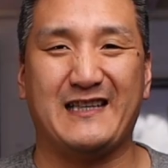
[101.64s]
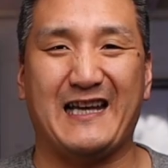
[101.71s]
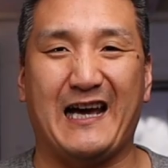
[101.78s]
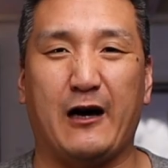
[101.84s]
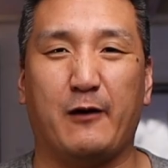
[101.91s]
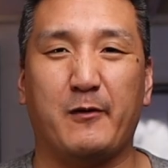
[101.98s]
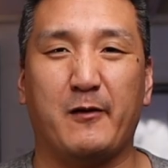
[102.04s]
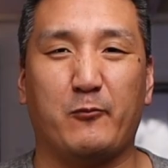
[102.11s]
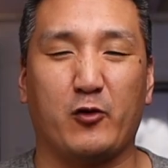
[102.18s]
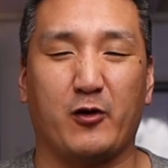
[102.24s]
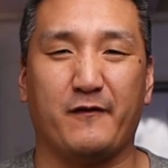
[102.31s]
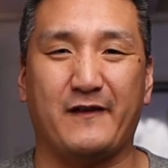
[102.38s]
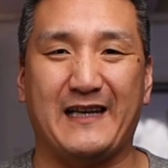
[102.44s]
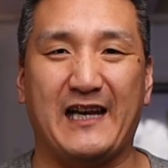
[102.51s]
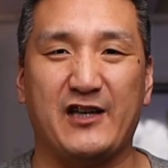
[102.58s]
d'Alba, more
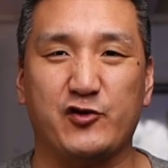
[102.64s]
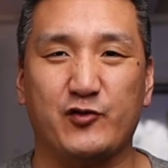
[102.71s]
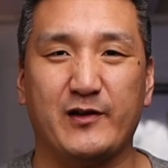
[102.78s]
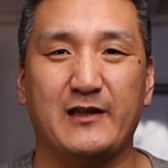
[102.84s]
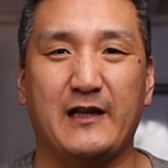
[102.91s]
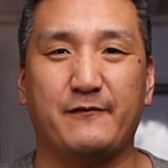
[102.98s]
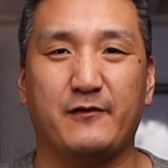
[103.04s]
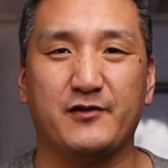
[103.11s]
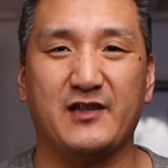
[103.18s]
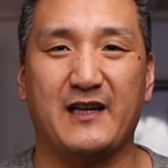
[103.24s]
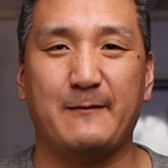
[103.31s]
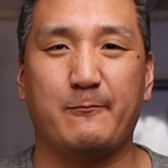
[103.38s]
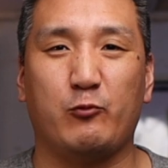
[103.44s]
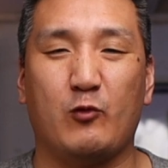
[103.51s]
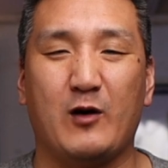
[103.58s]
of an entry-level
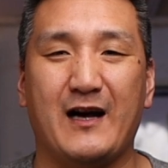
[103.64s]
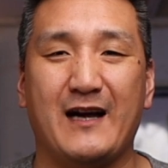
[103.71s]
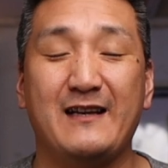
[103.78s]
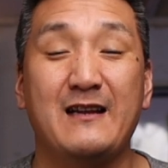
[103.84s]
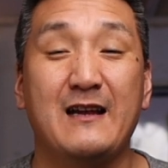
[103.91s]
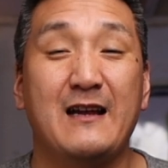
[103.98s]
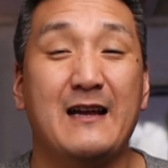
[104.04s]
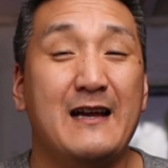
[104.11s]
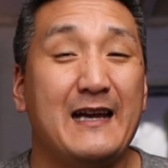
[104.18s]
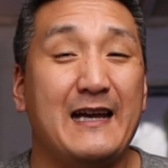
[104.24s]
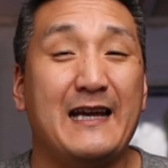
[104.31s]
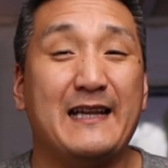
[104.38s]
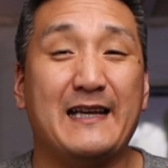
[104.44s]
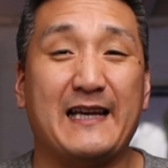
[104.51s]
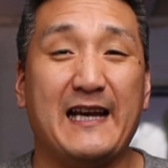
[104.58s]
type wine.
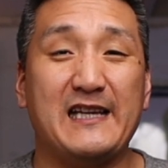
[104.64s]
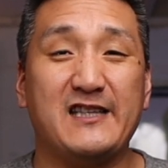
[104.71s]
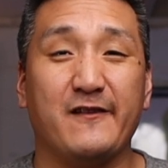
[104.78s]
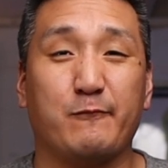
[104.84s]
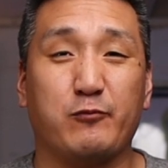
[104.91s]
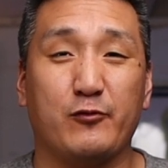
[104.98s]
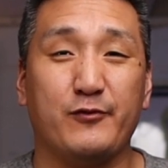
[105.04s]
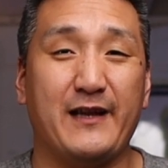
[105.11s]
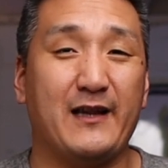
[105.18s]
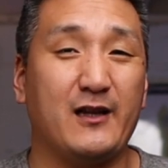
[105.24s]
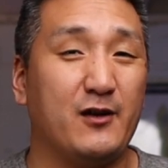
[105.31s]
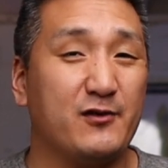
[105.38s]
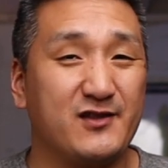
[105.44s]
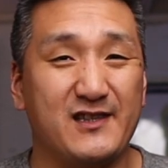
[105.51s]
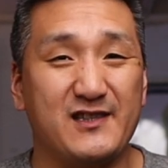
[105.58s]
In the case of
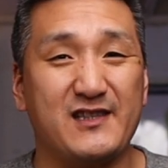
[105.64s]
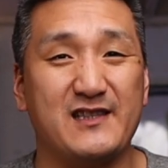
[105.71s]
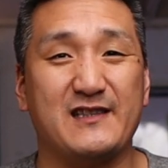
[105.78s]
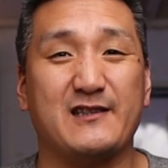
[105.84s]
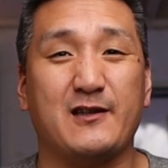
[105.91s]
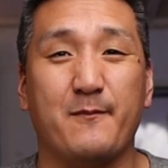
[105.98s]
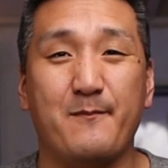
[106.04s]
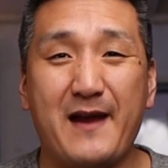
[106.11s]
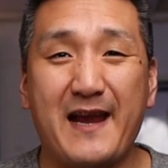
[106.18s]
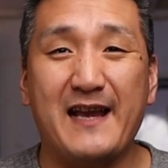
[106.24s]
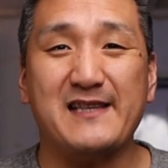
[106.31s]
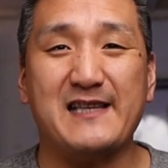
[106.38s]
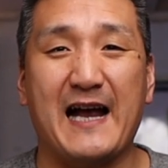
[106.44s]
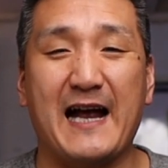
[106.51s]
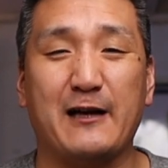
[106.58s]
Brunello, since it
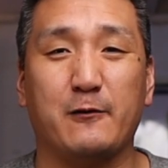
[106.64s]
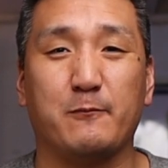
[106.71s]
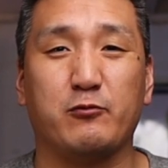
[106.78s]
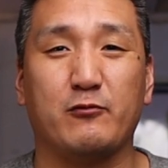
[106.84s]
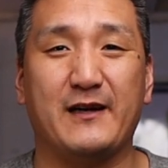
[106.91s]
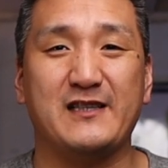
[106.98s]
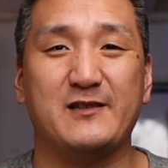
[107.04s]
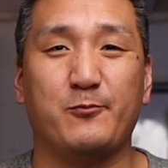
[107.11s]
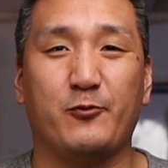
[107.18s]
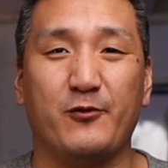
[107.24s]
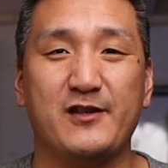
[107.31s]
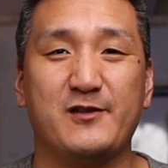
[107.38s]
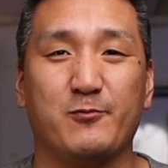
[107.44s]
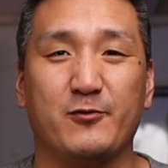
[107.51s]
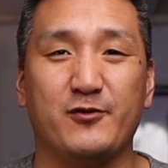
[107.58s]
commands higher price
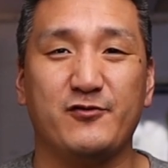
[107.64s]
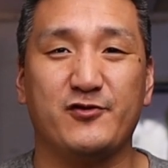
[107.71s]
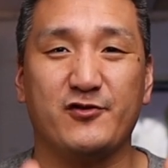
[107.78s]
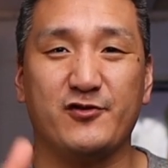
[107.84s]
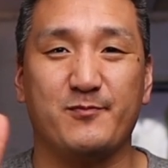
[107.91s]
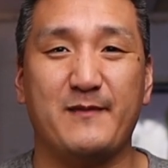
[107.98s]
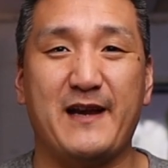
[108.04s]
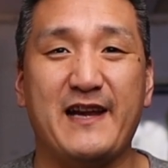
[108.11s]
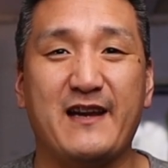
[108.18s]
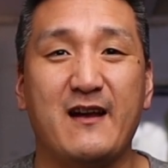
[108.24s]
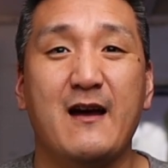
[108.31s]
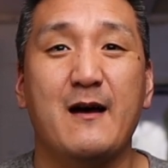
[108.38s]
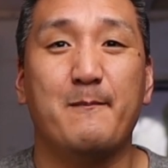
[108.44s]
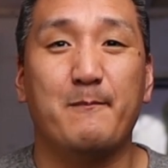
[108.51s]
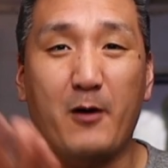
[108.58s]
points, producers make
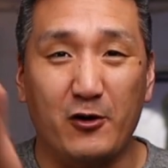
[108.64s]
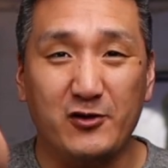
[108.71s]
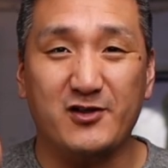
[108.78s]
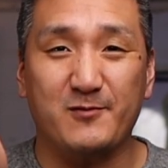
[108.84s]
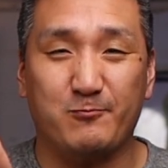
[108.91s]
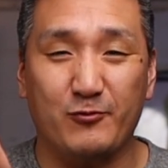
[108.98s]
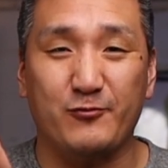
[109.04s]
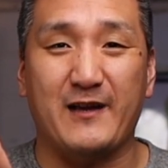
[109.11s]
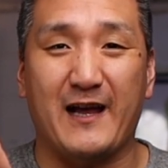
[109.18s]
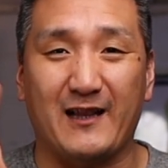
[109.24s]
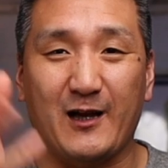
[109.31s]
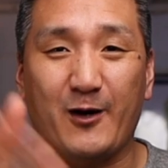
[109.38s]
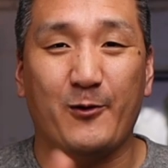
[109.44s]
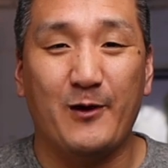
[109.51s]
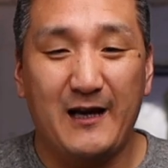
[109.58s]
most
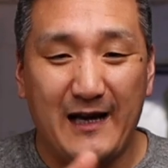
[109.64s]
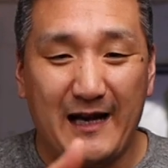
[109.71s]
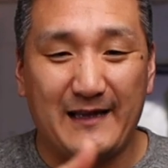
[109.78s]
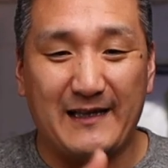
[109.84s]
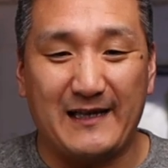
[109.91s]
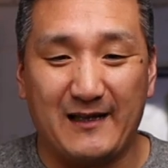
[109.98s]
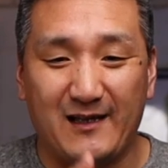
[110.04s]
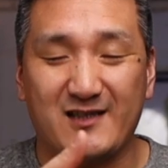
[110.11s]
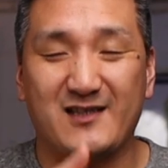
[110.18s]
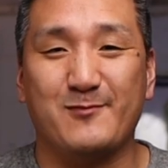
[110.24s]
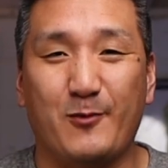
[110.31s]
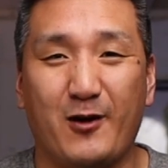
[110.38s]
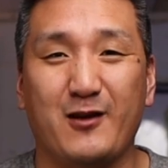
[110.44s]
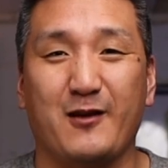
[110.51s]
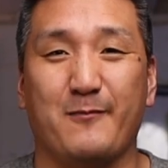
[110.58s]
Brunello and then a small